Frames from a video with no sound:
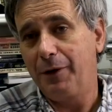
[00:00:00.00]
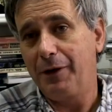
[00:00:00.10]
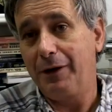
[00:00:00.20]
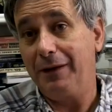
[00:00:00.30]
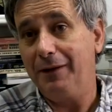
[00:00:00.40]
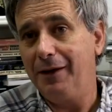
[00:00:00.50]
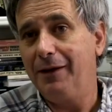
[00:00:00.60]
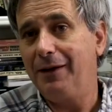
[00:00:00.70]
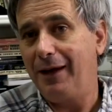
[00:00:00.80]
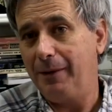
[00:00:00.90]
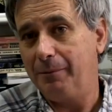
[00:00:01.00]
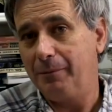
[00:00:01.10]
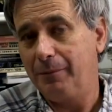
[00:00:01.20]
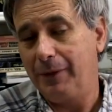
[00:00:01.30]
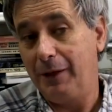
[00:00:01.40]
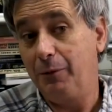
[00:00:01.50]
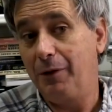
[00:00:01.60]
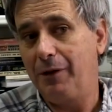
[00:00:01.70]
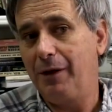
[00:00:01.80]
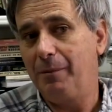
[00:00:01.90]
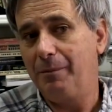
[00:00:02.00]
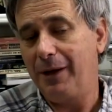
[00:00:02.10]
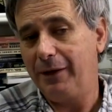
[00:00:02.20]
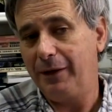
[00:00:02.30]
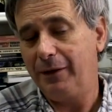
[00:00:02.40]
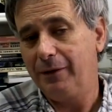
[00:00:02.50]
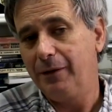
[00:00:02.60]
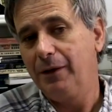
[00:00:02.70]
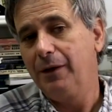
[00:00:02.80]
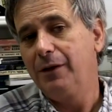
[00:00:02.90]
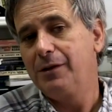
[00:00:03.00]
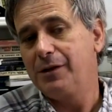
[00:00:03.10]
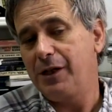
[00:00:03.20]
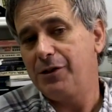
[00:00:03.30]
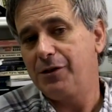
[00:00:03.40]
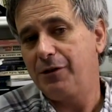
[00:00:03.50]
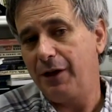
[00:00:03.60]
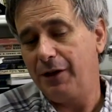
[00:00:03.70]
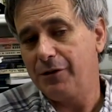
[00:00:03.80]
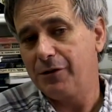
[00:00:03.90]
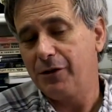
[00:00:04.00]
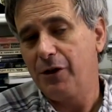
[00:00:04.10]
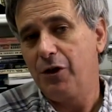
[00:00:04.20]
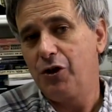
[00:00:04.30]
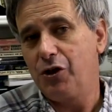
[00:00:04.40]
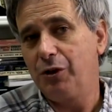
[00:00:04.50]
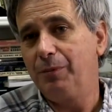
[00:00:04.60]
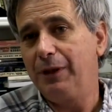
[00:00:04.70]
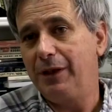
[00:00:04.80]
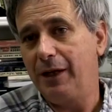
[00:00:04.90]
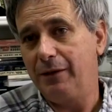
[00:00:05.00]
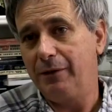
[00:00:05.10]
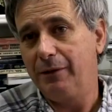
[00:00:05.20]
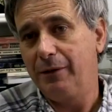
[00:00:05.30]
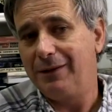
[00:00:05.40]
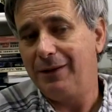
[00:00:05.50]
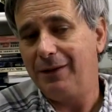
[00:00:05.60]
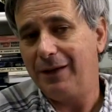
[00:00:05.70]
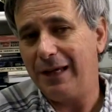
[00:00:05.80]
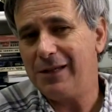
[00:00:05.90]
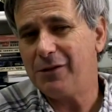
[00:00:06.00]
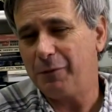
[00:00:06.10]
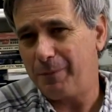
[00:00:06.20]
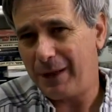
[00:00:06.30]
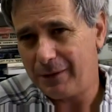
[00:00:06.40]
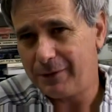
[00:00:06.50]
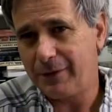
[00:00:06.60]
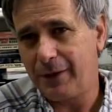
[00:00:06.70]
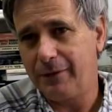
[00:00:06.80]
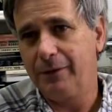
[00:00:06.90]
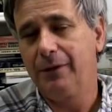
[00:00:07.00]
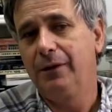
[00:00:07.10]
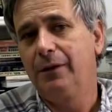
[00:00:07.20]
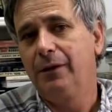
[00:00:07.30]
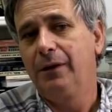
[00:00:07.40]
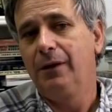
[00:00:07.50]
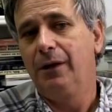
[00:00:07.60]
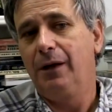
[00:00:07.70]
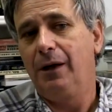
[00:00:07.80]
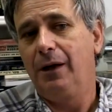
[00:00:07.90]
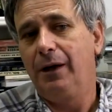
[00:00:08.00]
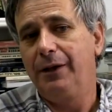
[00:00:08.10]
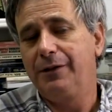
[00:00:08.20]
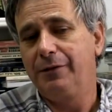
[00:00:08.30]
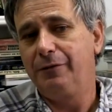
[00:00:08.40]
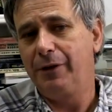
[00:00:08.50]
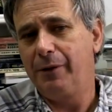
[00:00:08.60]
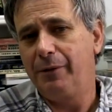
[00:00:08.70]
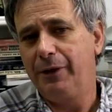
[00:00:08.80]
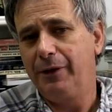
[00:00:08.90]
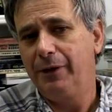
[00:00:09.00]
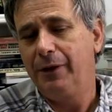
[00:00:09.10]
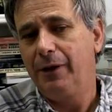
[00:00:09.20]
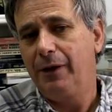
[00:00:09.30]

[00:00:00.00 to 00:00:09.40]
whether in their name and with their money such things should be done. In the case of Palestine, it's a very